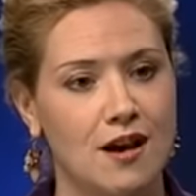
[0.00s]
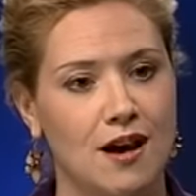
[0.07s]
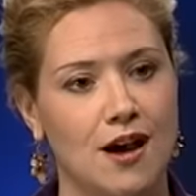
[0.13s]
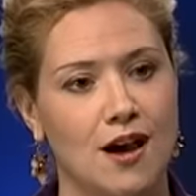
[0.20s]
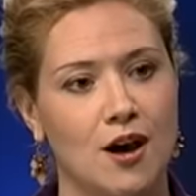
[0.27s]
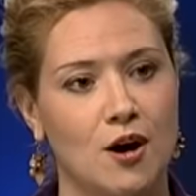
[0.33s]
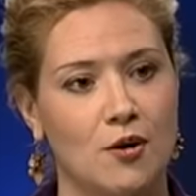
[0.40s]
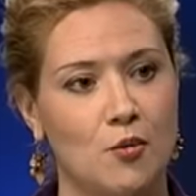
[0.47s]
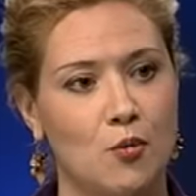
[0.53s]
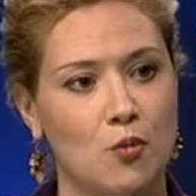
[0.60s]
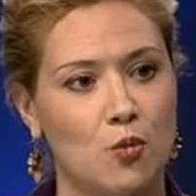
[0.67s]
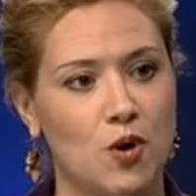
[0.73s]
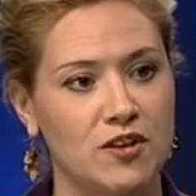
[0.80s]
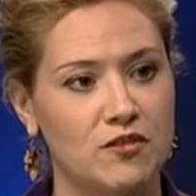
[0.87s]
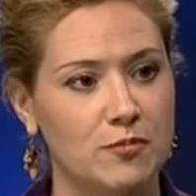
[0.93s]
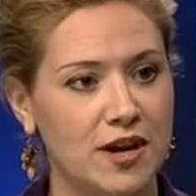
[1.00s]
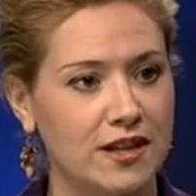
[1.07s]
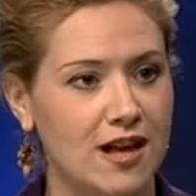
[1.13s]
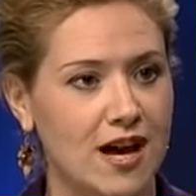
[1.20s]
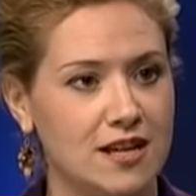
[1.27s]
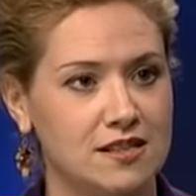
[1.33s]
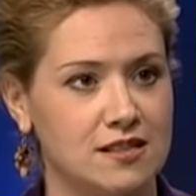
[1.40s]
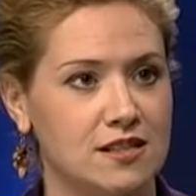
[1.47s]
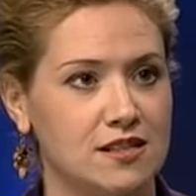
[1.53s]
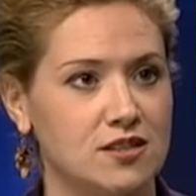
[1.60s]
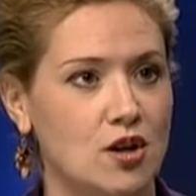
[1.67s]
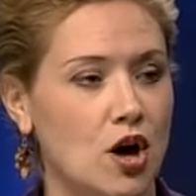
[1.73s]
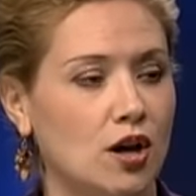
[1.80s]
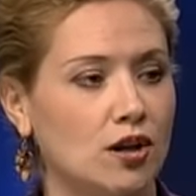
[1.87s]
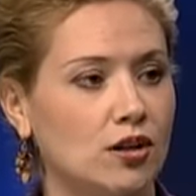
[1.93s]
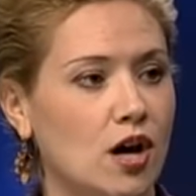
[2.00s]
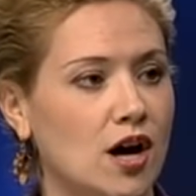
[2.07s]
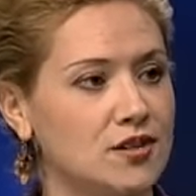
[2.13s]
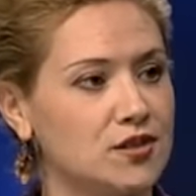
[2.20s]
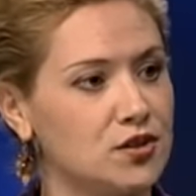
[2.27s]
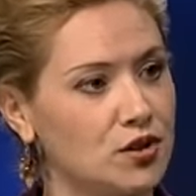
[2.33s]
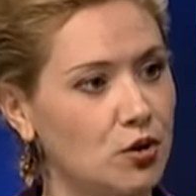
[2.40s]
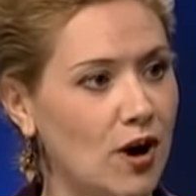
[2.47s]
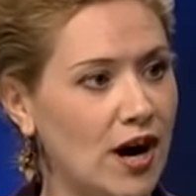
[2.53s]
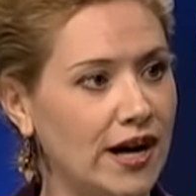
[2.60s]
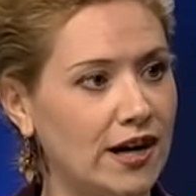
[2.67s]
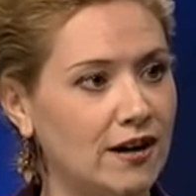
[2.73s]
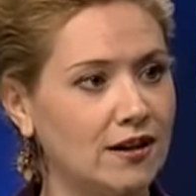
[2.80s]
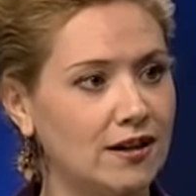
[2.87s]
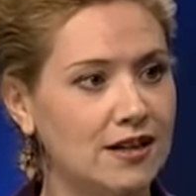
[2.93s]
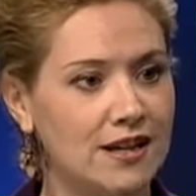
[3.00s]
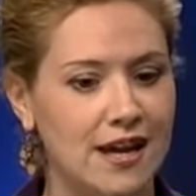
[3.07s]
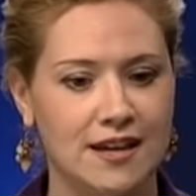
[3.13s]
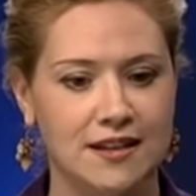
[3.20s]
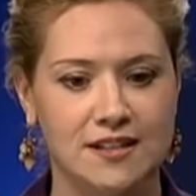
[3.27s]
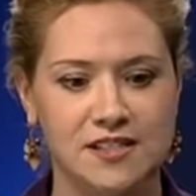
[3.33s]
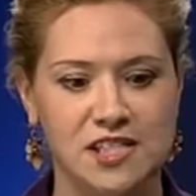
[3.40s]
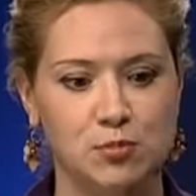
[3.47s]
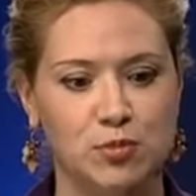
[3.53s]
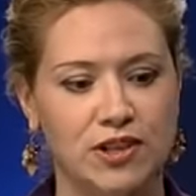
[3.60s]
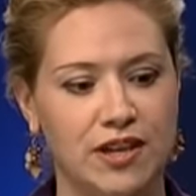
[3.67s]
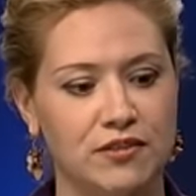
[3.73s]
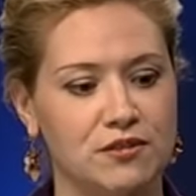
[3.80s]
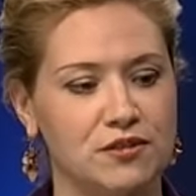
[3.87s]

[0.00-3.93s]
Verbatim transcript: Uh, one of my classes is called concert choir, and it's split.